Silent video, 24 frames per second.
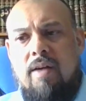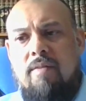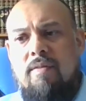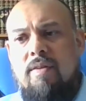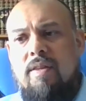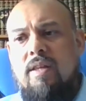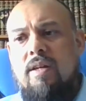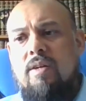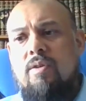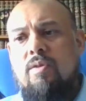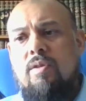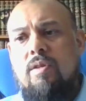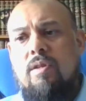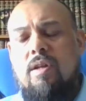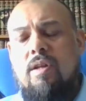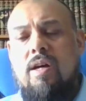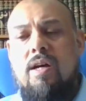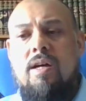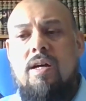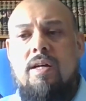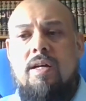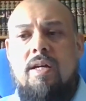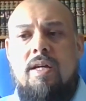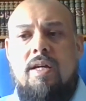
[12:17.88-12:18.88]

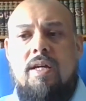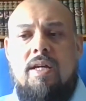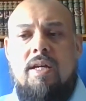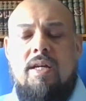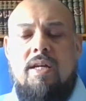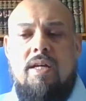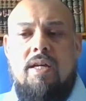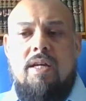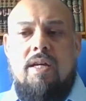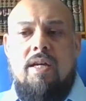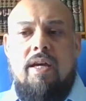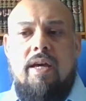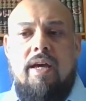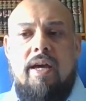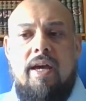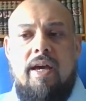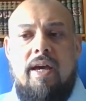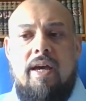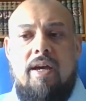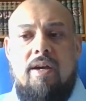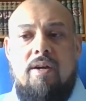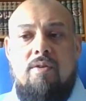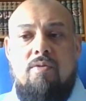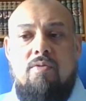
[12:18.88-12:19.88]
Hafidahullah,
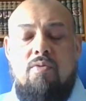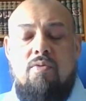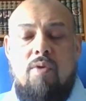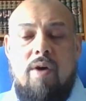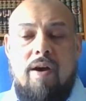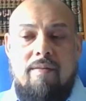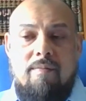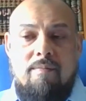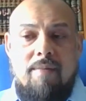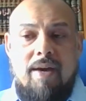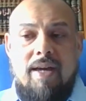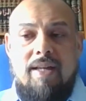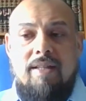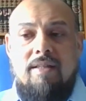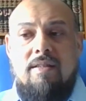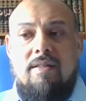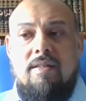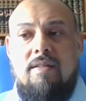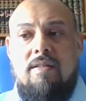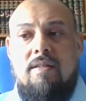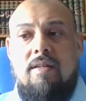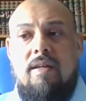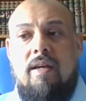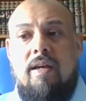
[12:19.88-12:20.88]
uh, who I met
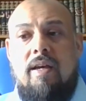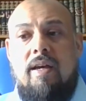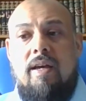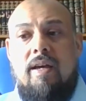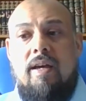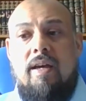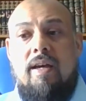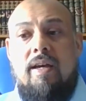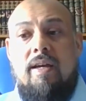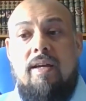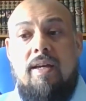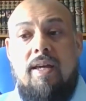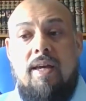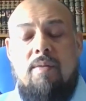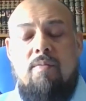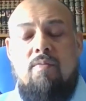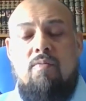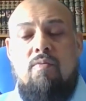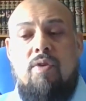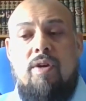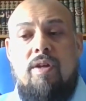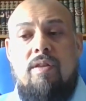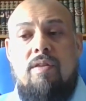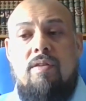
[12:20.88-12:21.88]
uh,
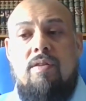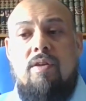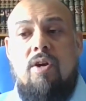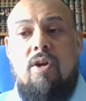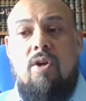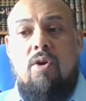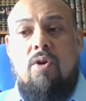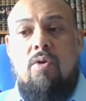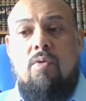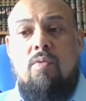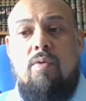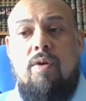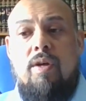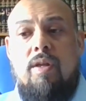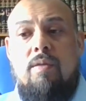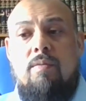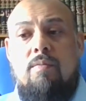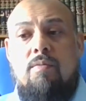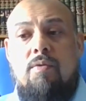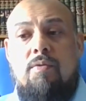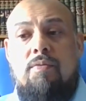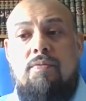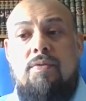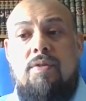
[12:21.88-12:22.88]
him with, along with
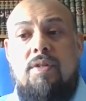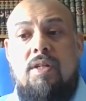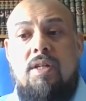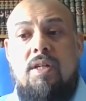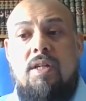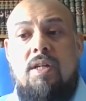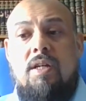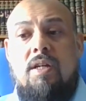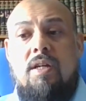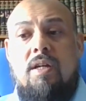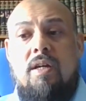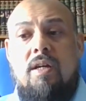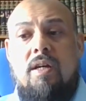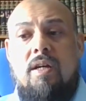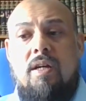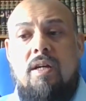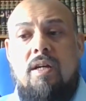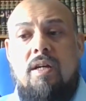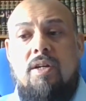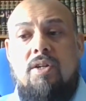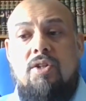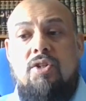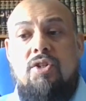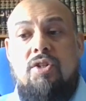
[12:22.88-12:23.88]
Mufti
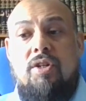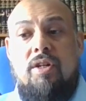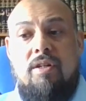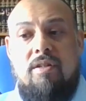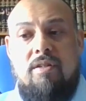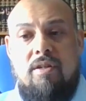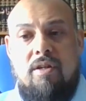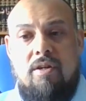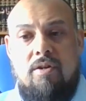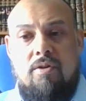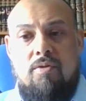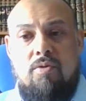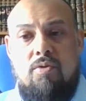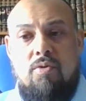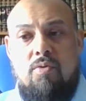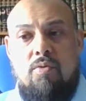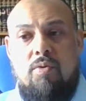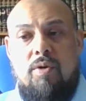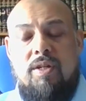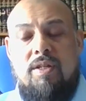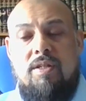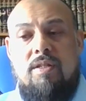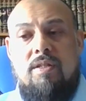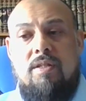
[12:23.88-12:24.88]
uh, Shikdar,
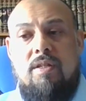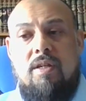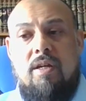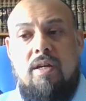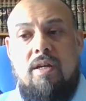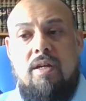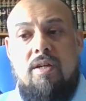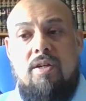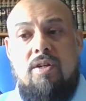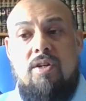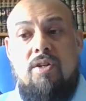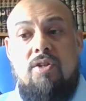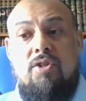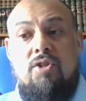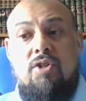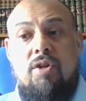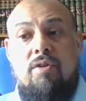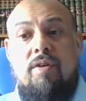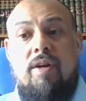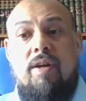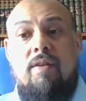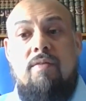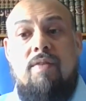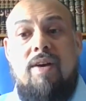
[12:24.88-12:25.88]
who was uh, a
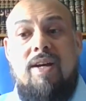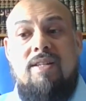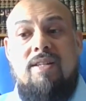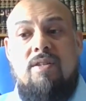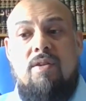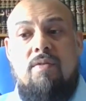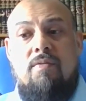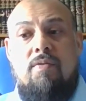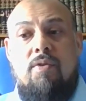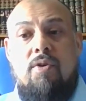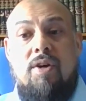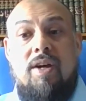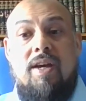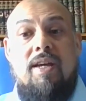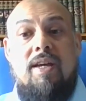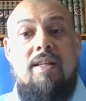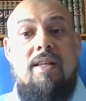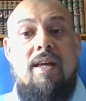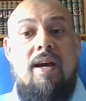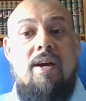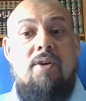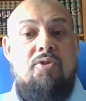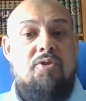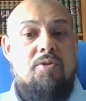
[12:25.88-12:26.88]
Sharia advisor for
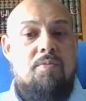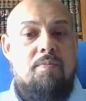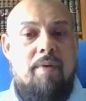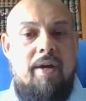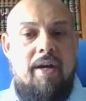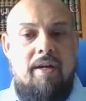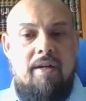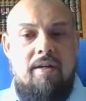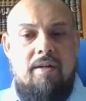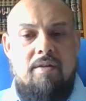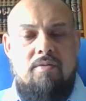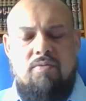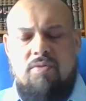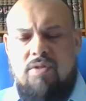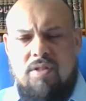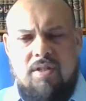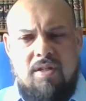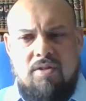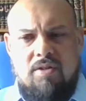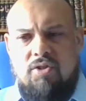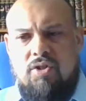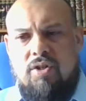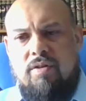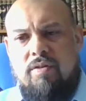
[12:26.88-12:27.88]
Gatehouse Bank, who's
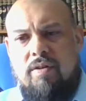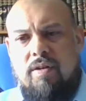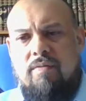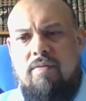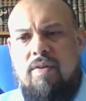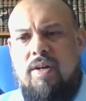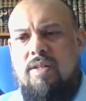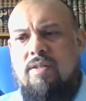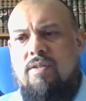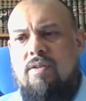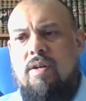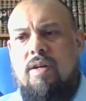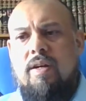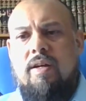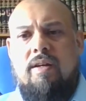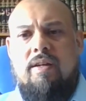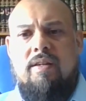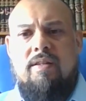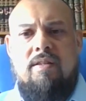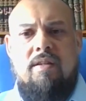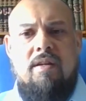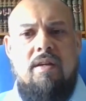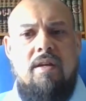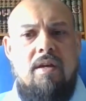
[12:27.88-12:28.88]
still a Sharia advisor, I
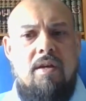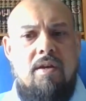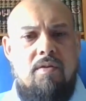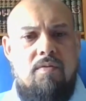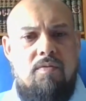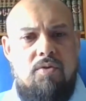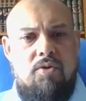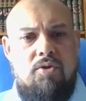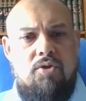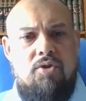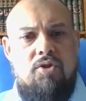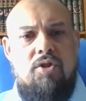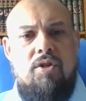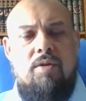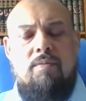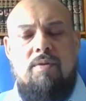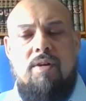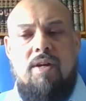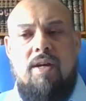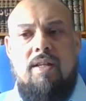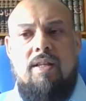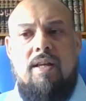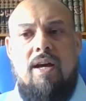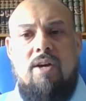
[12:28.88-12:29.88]
guess, for Sh
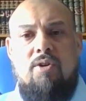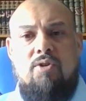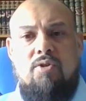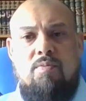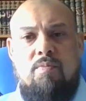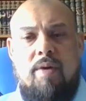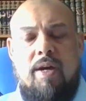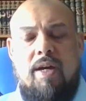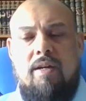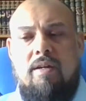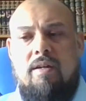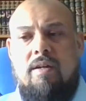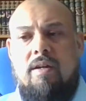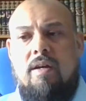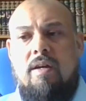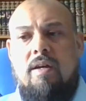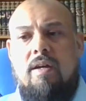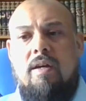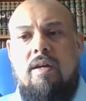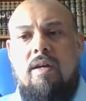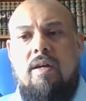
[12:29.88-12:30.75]
Gatehouse Bank.